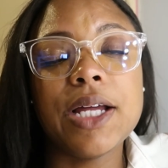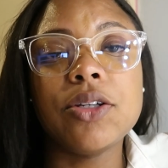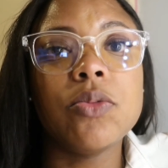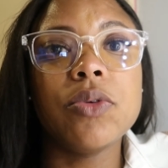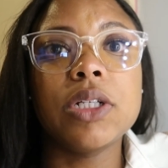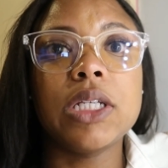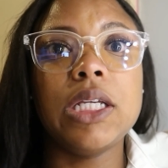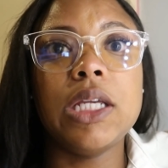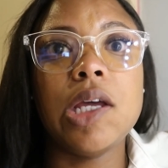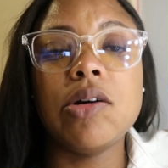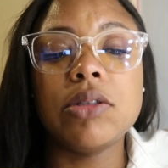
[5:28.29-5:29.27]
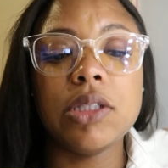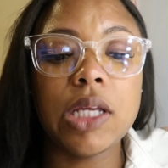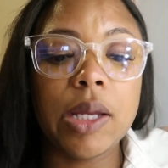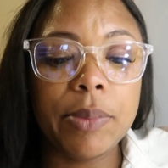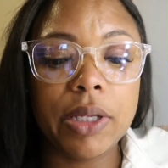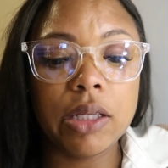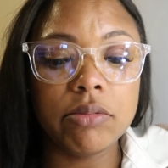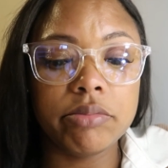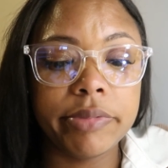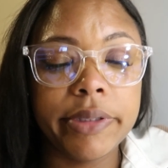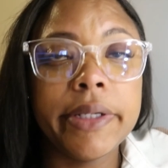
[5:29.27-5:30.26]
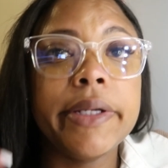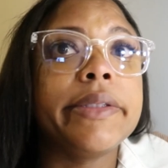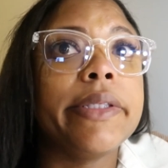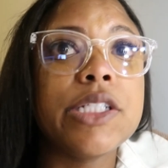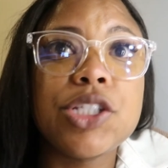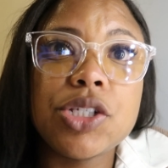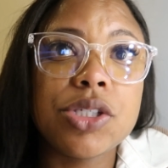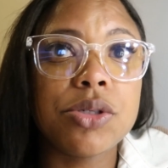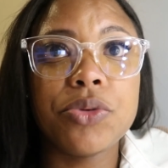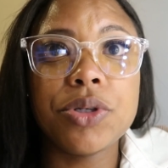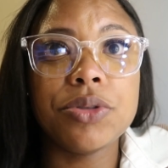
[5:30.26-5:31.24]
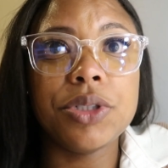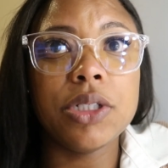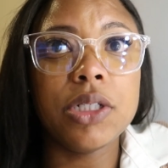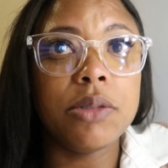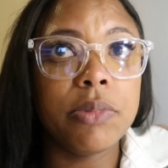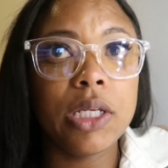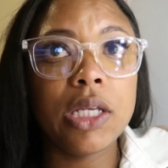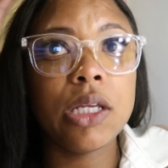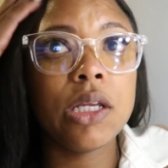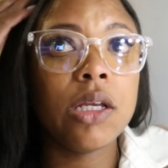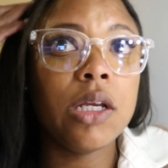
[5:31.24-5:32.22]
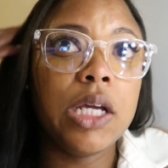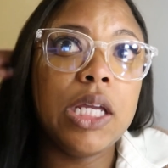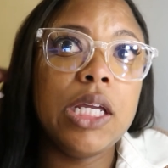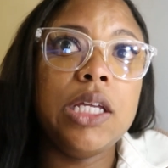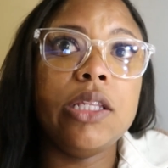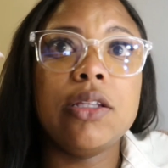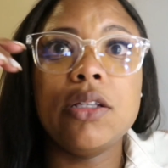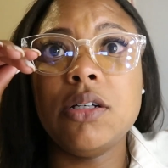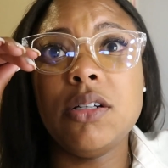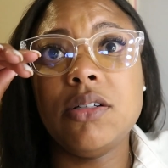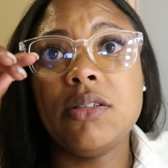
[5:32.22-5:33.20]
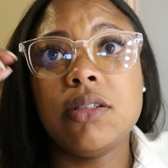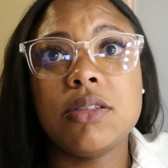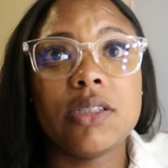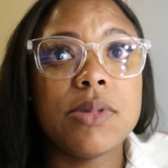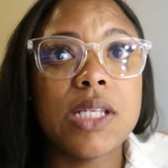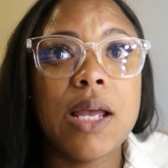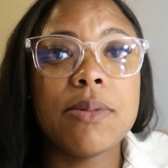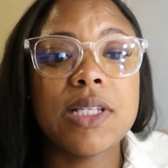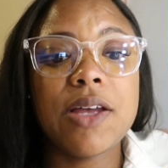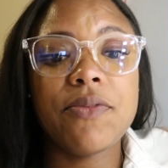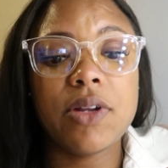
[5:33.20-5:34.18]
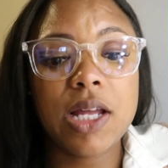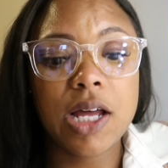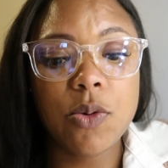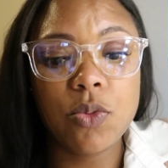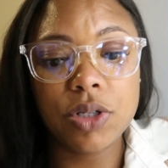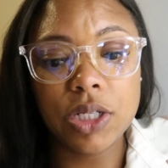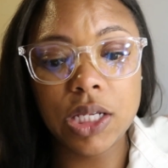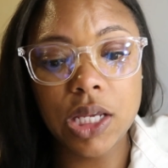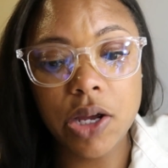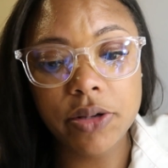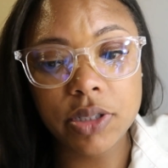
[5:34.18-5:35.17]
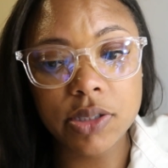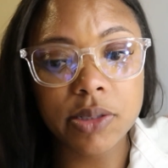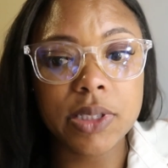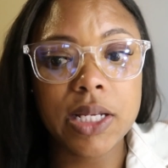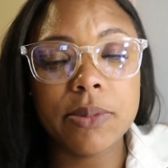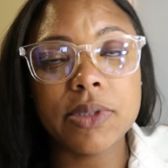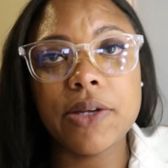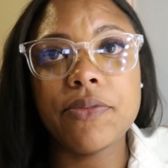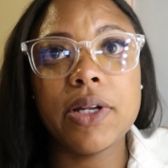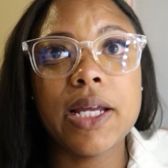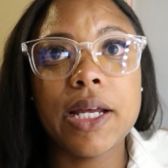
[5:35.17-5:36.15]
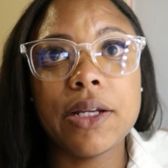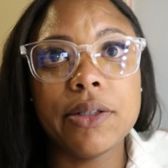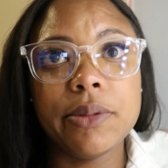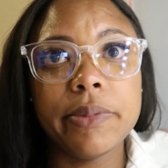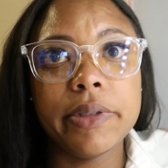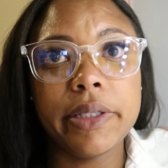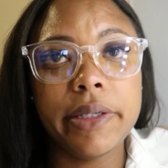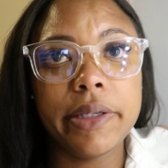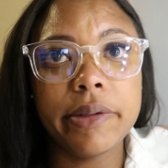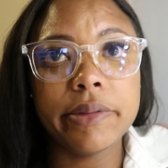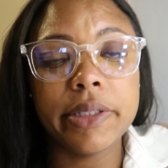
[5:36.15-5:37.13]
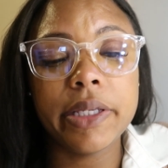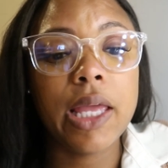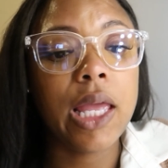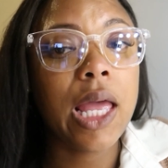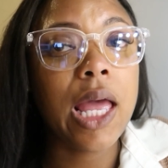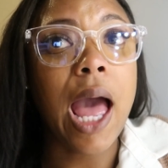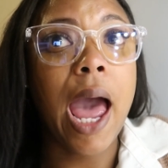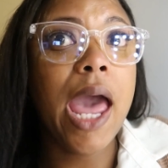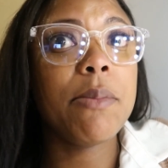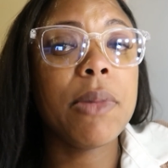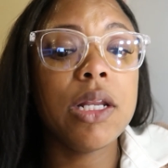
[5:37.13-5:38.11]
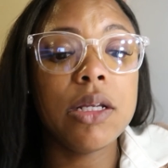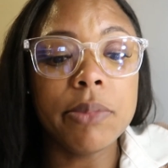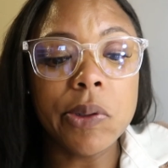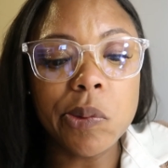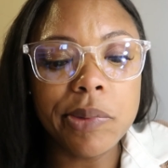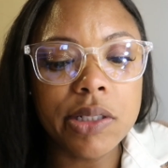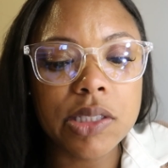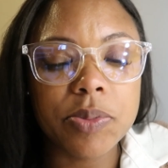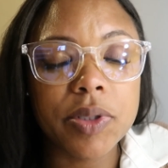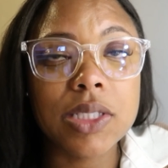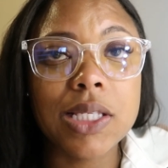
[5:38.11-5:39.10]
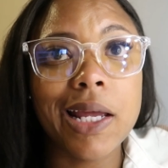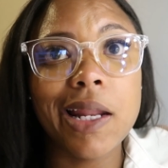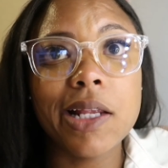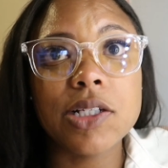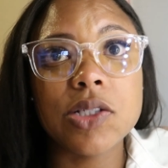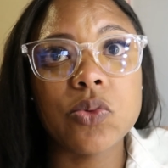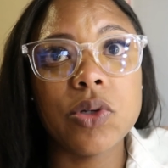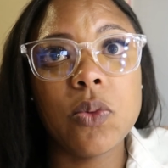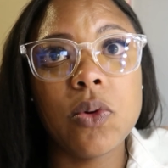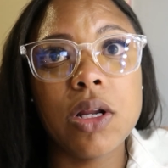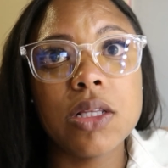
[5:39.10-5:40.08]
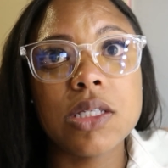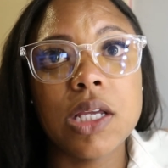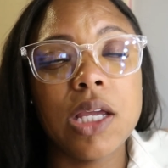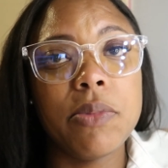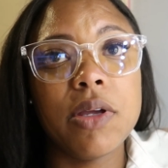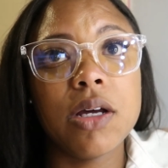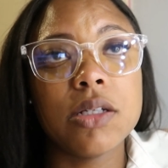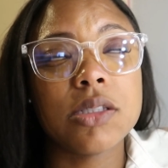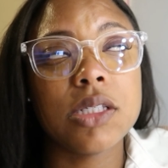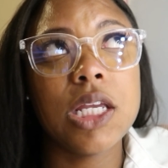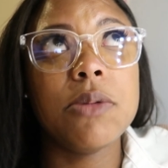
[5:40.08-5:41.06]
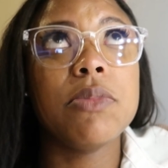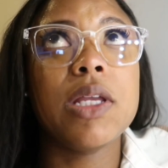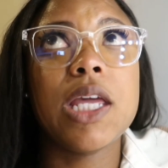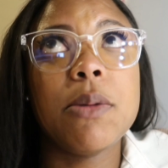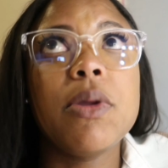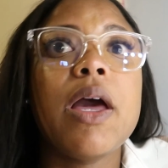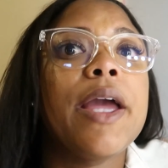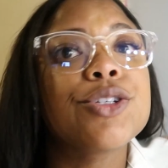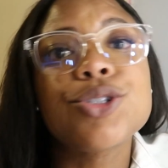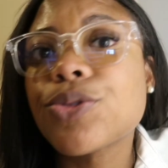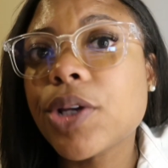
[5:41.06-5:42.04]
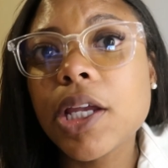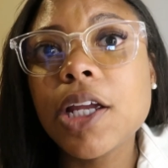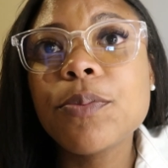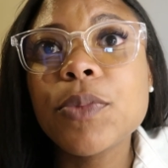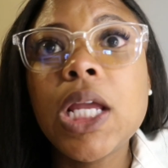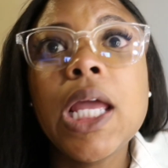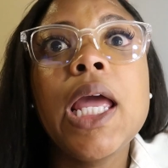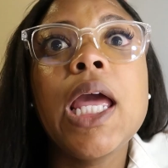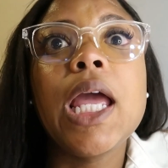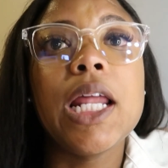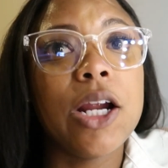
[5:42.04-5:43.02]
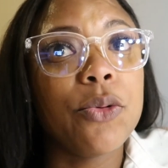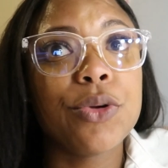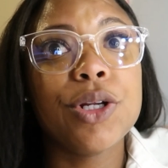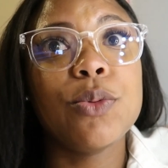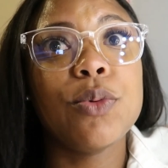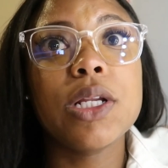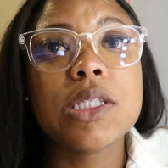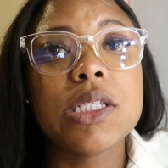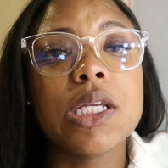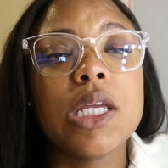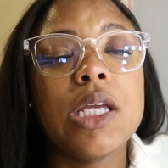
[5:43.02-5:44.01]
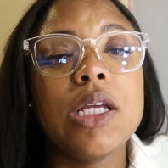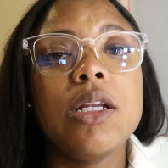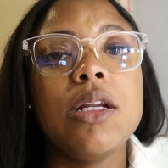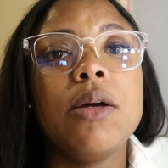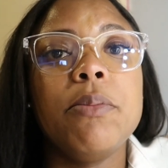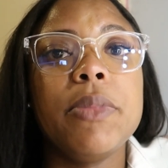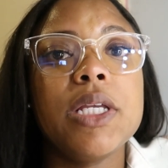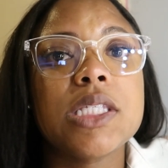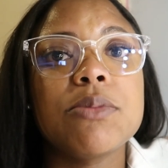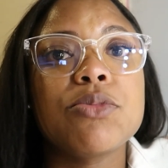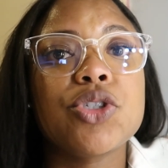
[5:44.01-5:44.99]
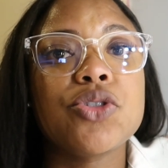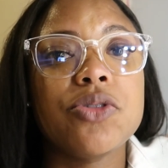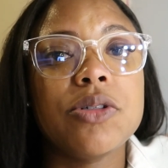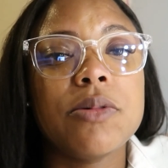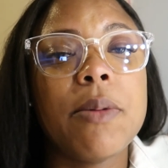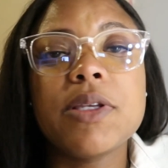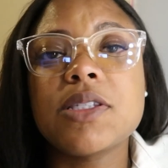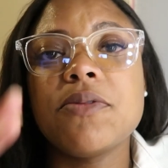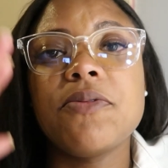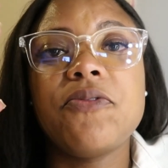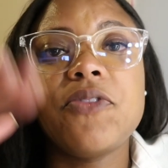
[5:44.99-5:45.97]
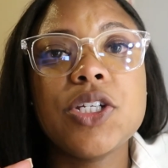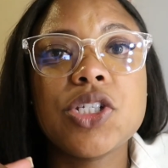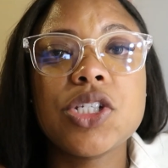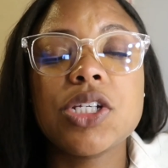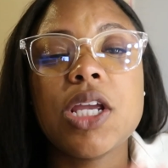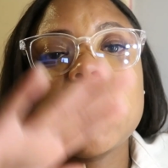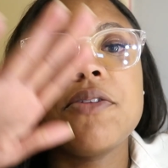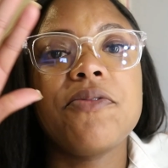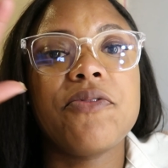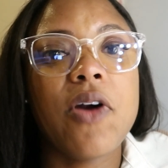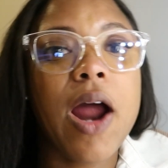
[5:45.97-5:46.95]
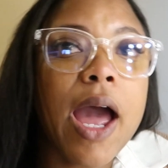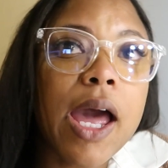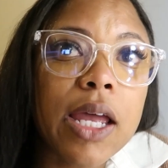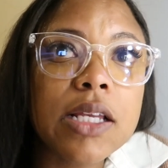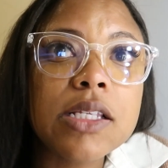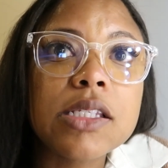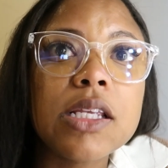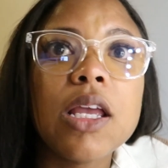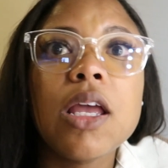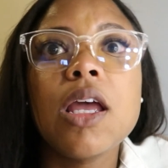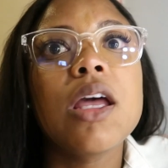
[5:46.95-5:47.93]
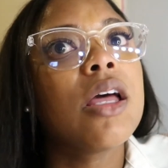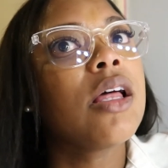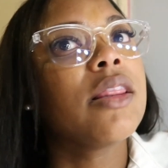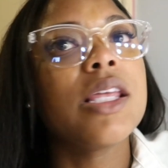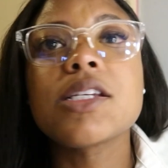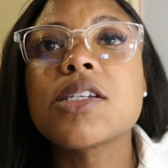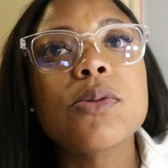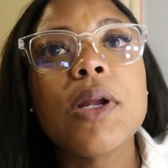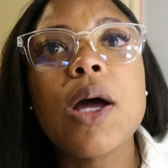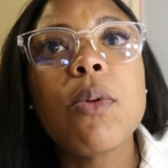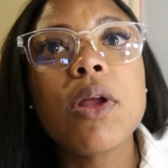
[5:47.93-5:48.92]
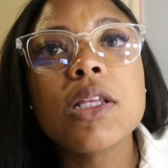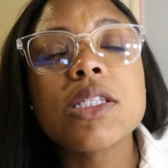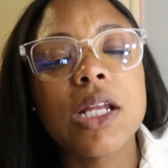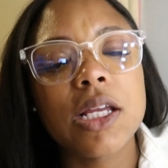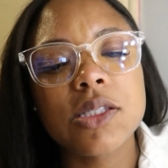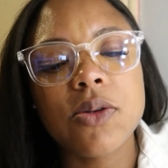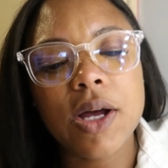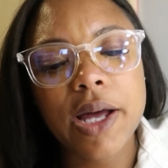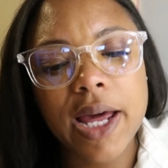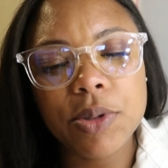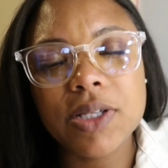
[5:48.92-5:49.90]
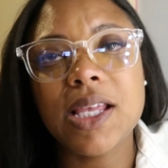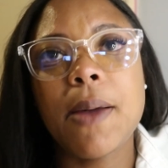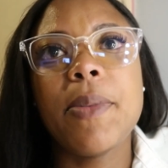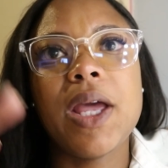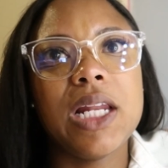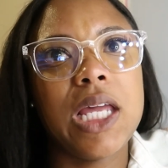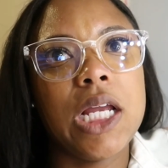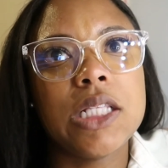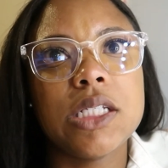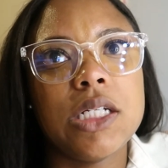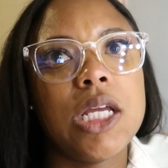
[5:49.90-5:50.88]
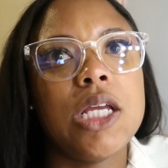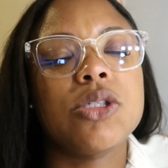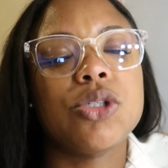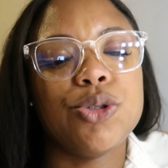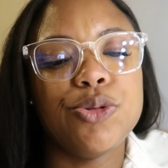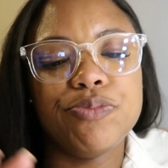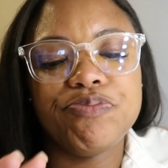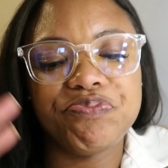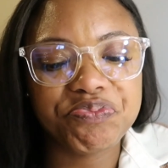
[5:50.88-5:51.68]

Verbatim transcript: i don't want to eat healthy i mean this just the real deal in me either sometimes i feel like i want to eat healthy sometimes i feel like i don't want to eat healthy i have my little moments but tonight i just really wanted to eat me a eat, get me an ice cream and i really wanted to get me some shrimp i mean some fish and fries that's just what i wanted tonight so i got it because i barely ate today so